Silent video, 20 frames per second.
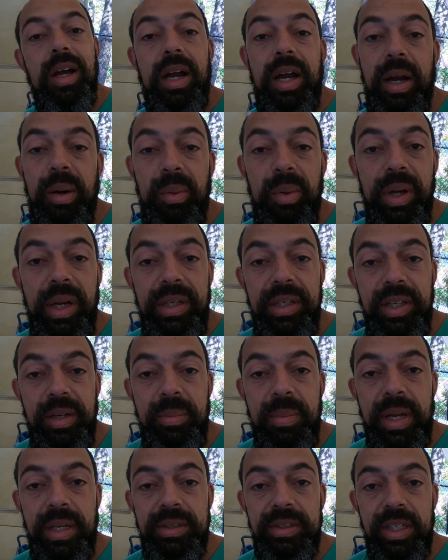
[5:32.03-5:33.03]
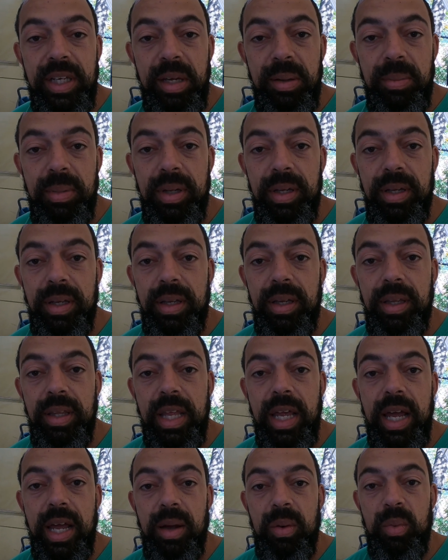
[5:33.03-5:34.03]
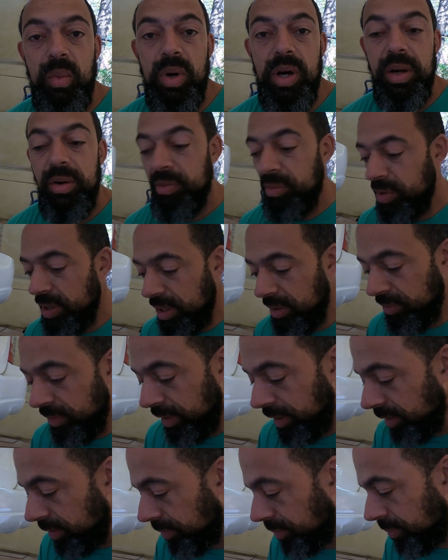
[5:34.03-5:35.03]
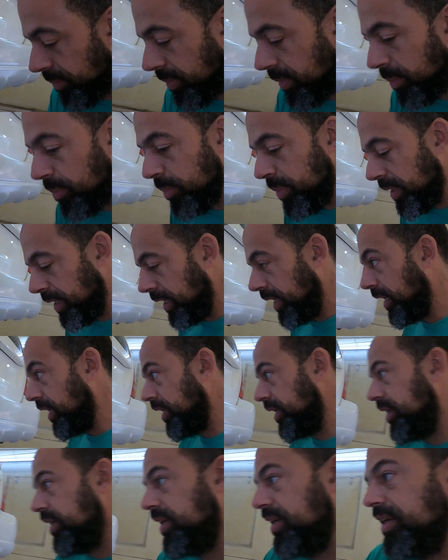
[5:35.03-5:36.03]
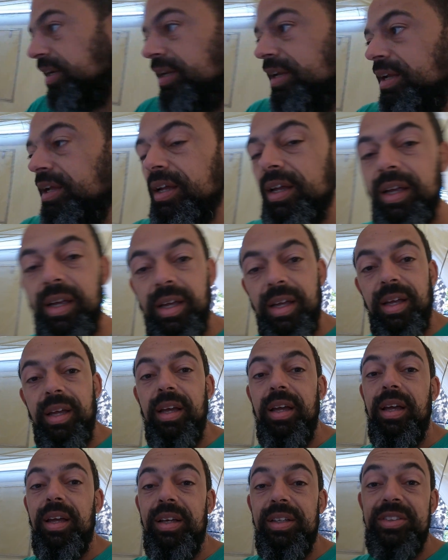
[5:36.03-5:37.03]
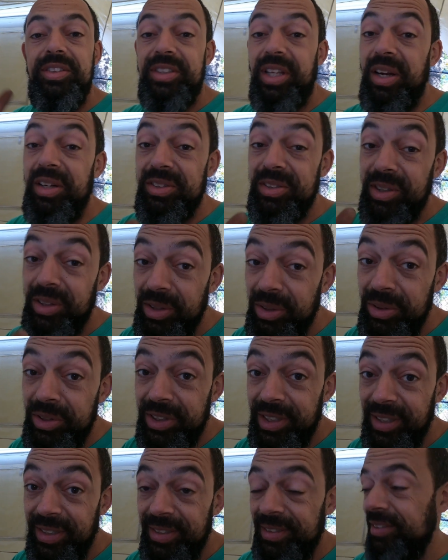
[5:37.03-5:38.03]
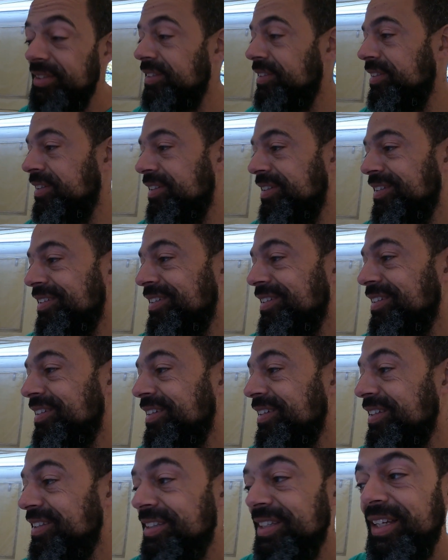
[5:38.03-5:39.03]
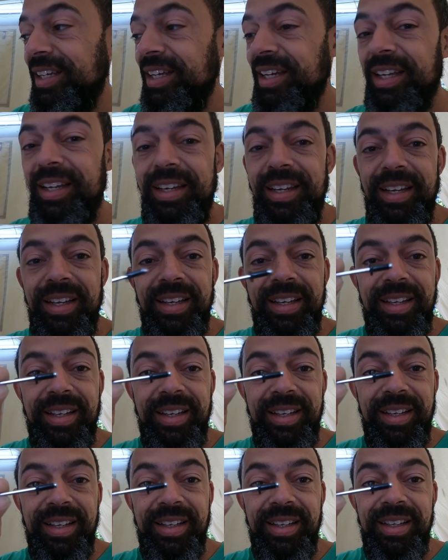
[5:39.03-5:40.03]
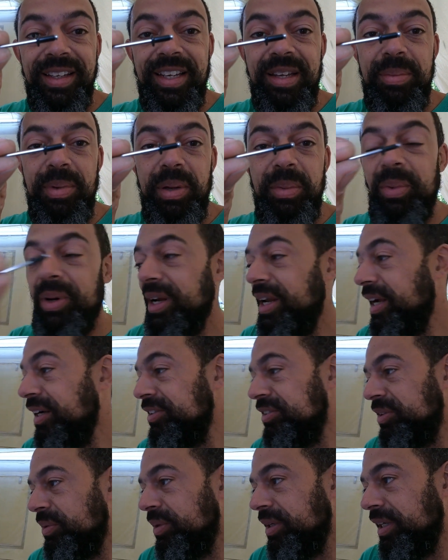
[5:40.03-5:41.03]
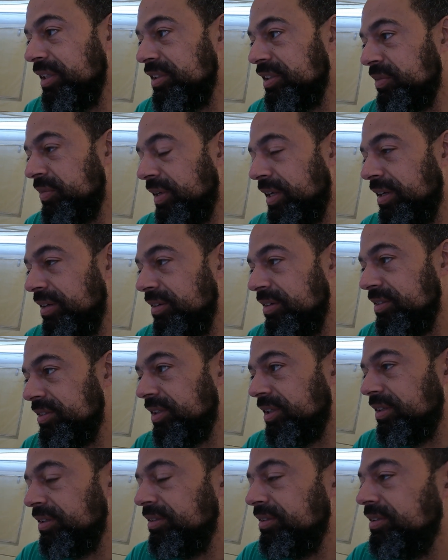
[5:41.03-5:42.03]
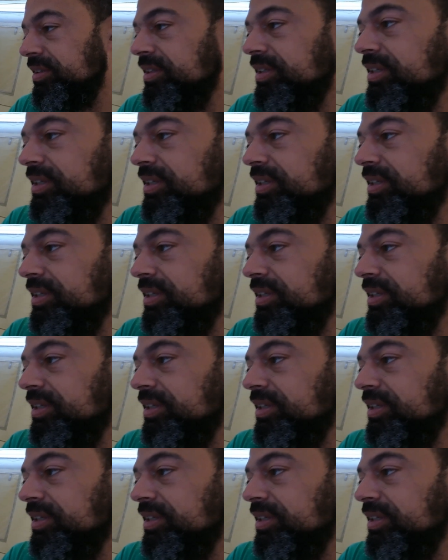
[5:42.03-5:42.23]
Alright, well I did mess up that one rivet, but Subtle Solutions did give me one extra one I just found, so